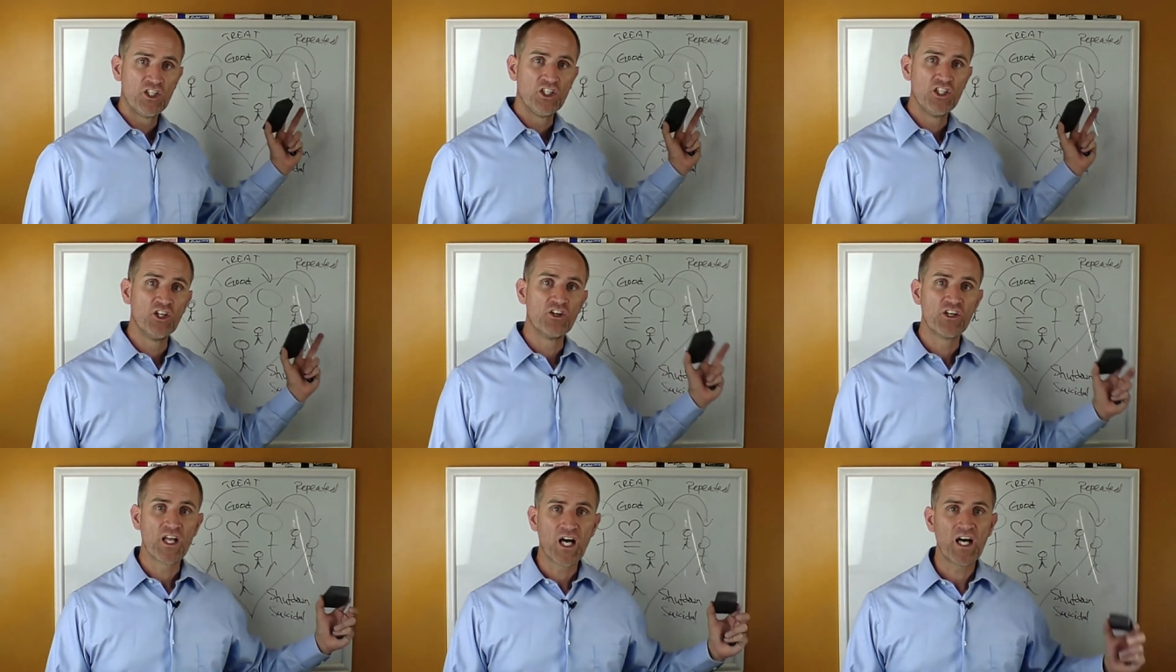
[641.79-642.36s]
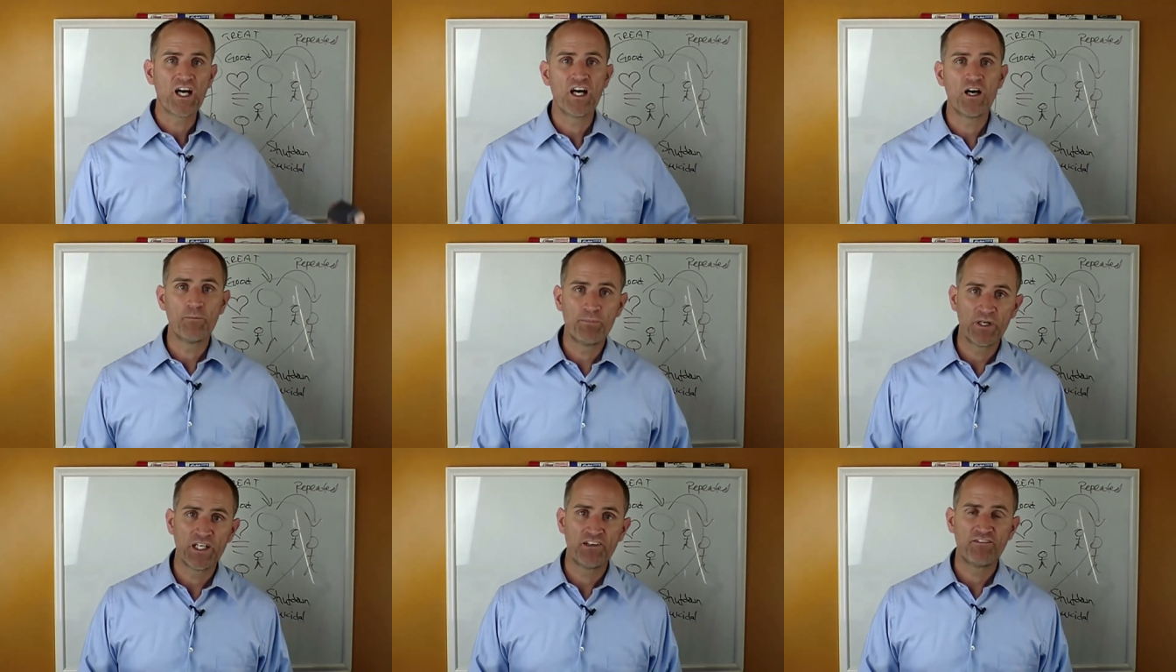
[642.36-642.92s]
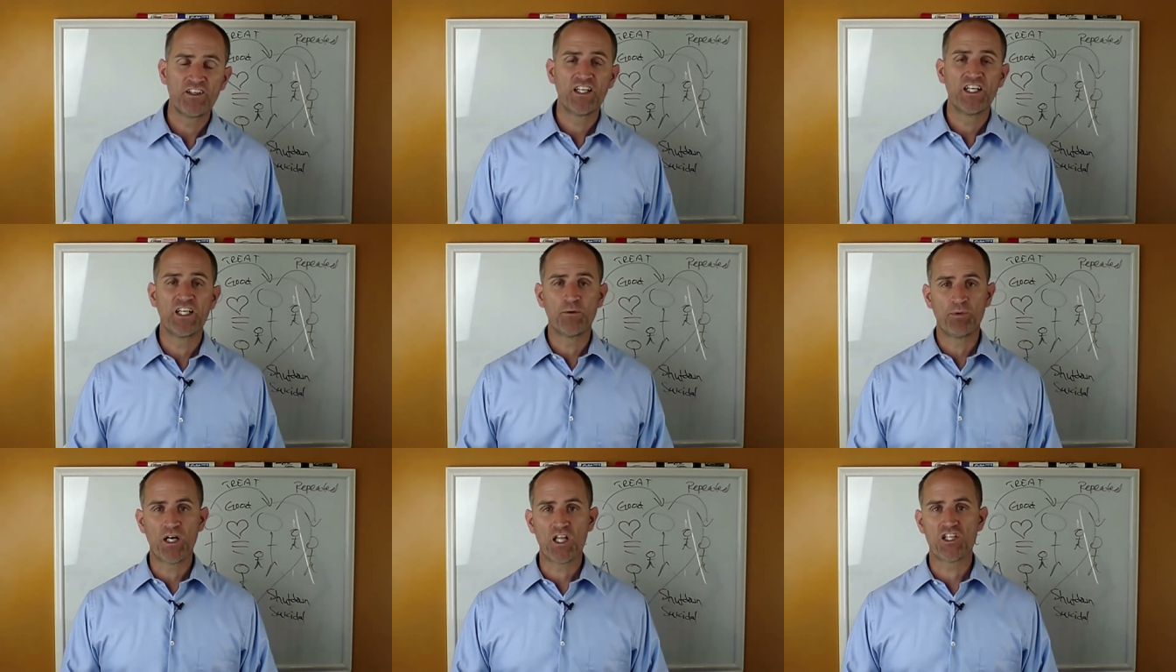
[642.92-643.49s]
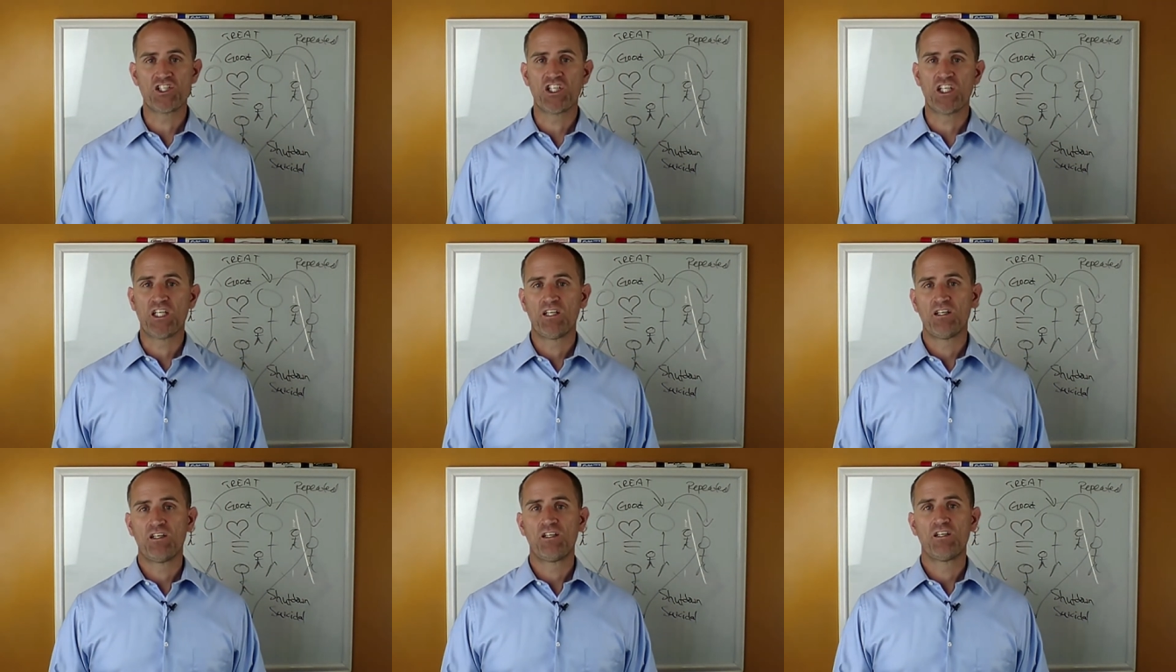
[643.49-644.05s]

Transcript: You're not above an apology.